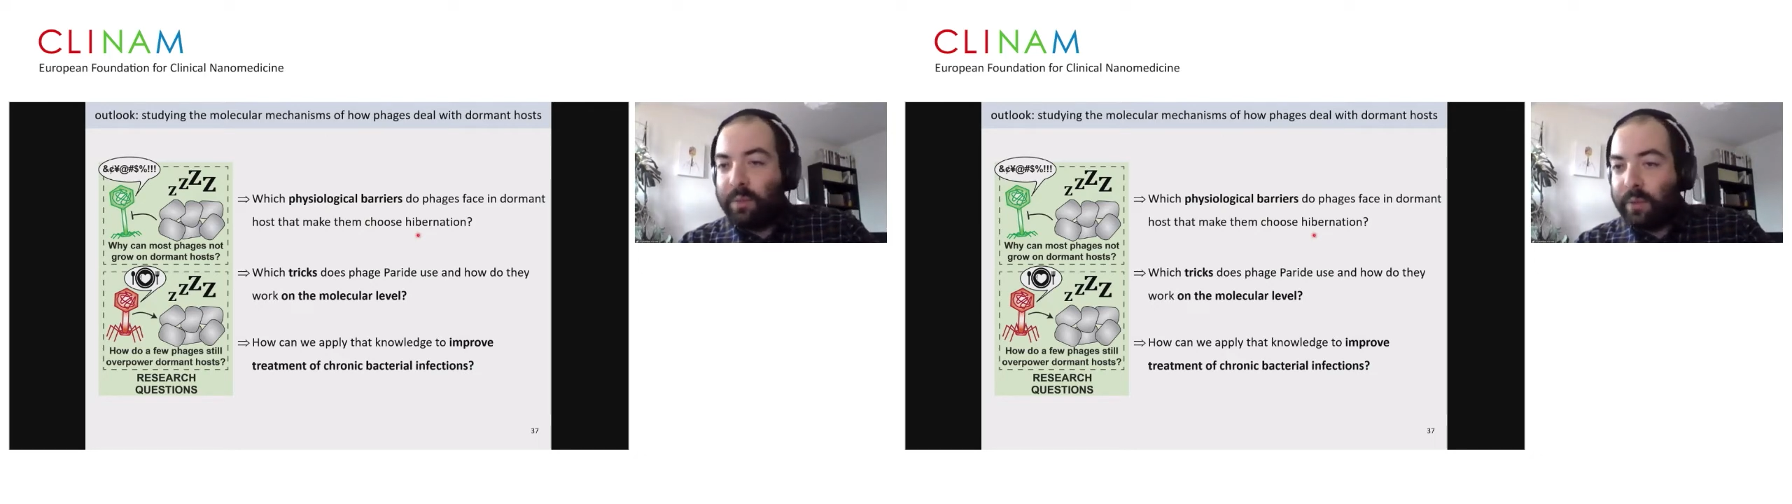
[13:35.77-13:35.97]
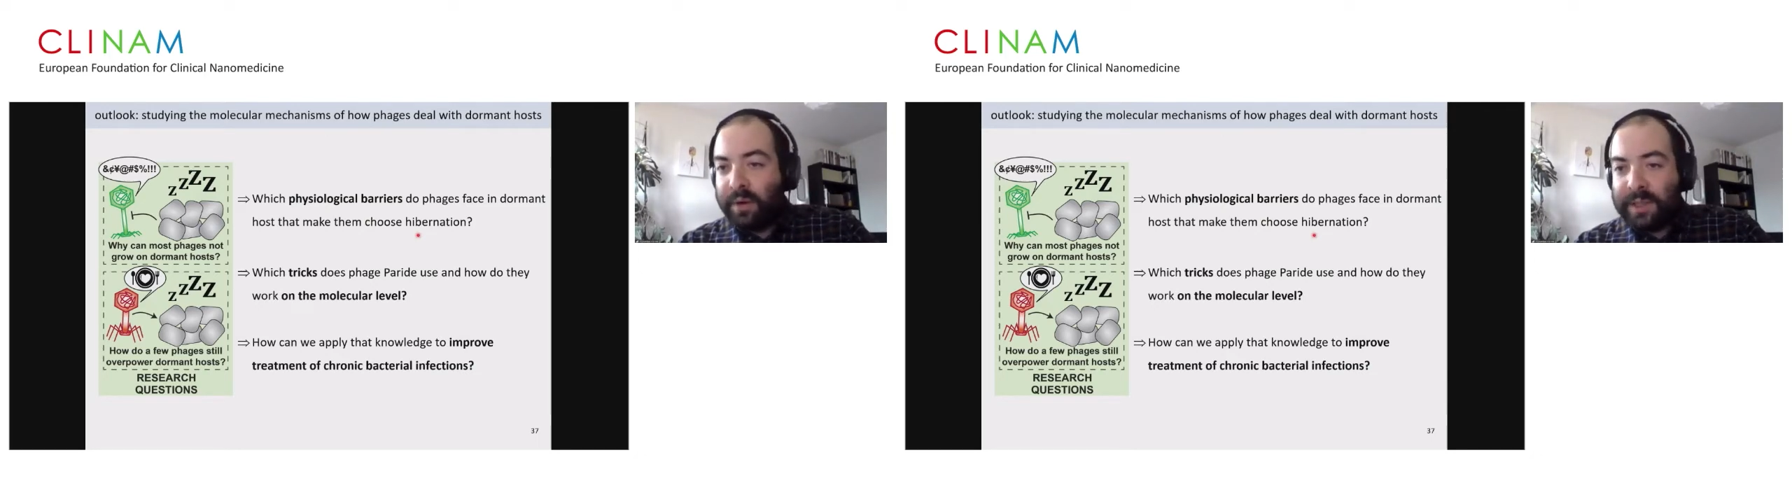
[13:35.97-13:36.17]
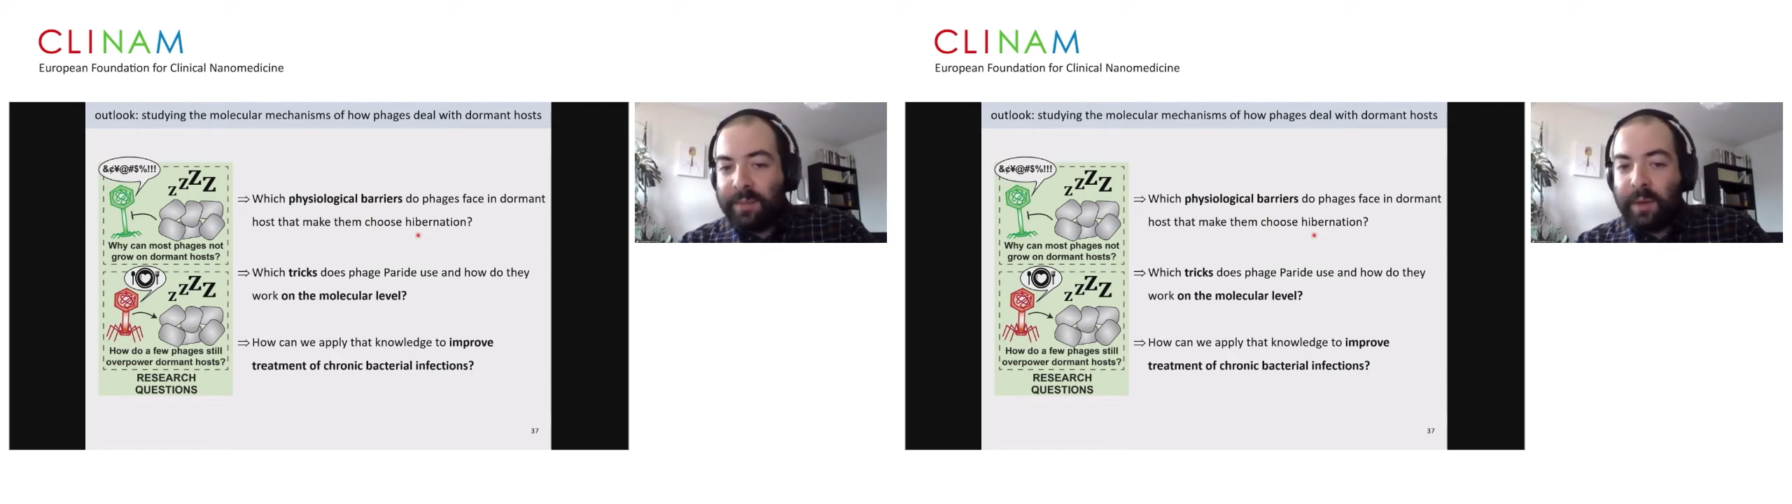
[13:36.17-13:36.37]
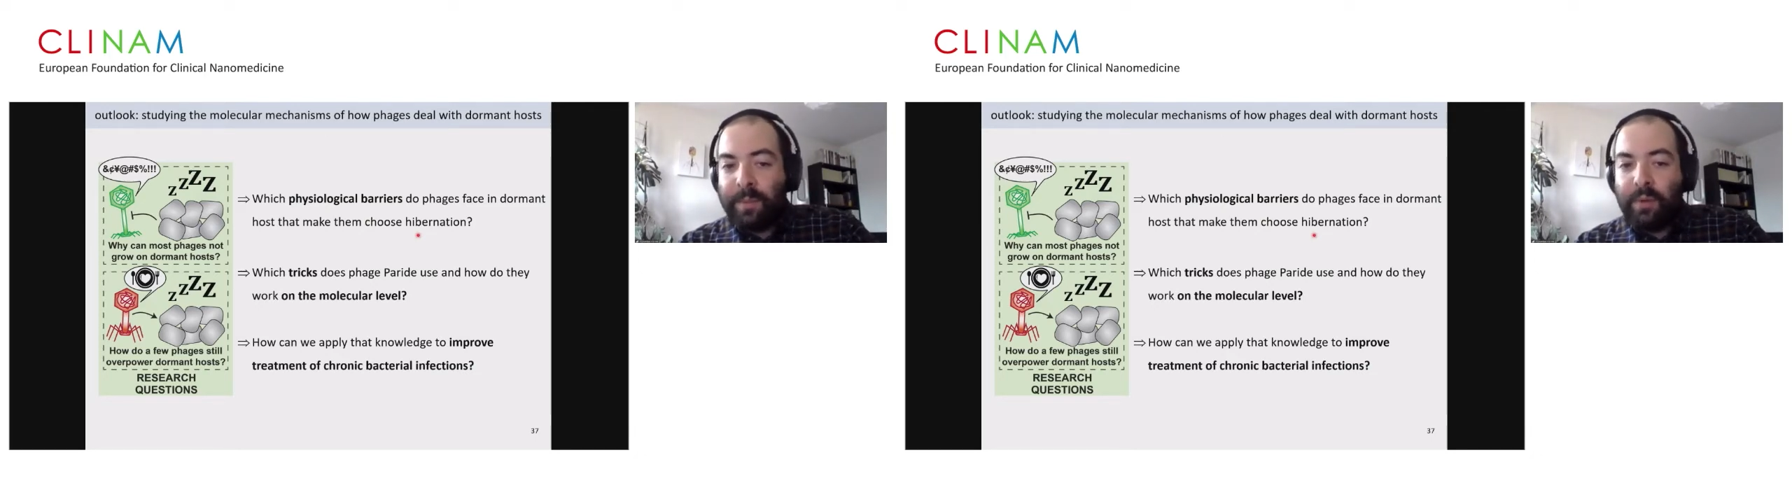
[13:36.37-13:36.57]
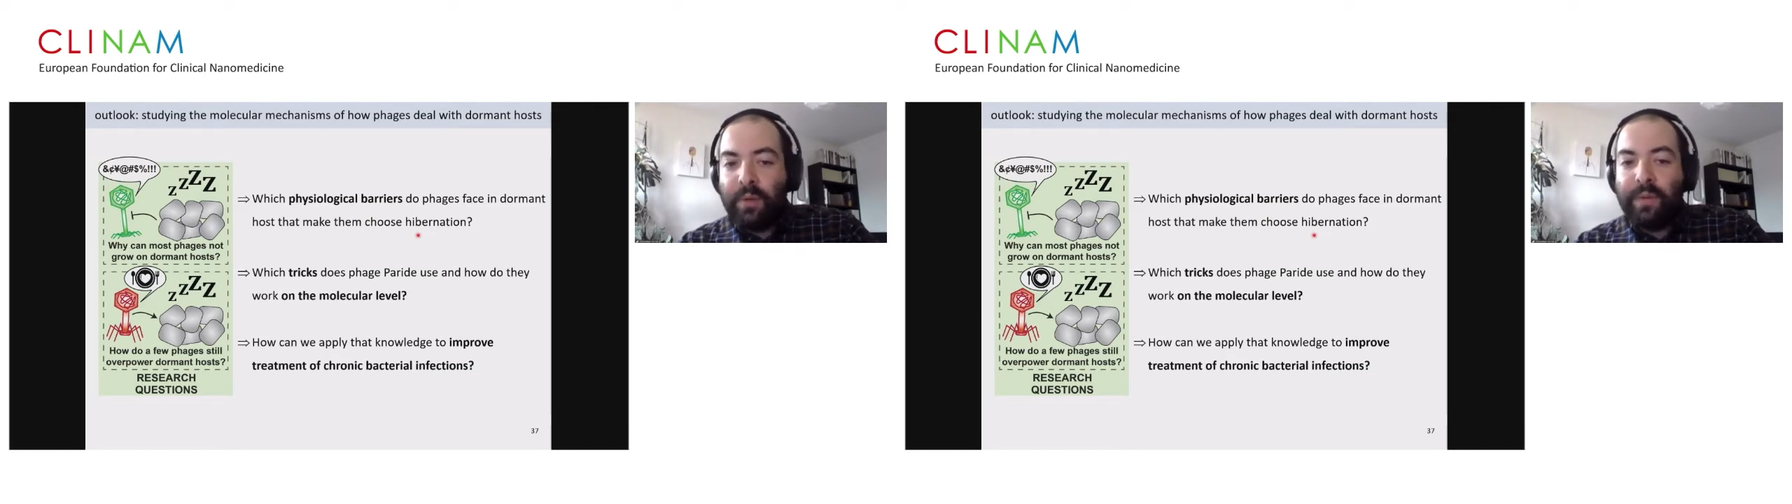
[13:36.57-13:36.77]
for example,
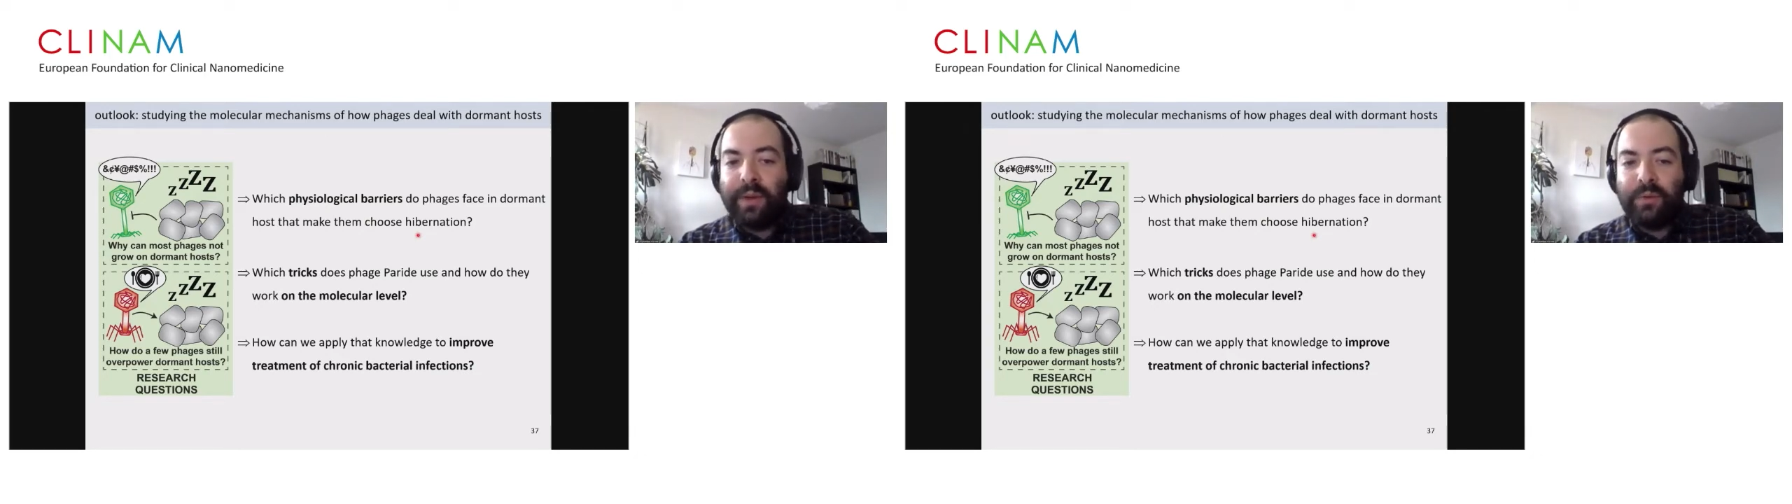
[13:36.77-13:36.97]
improve the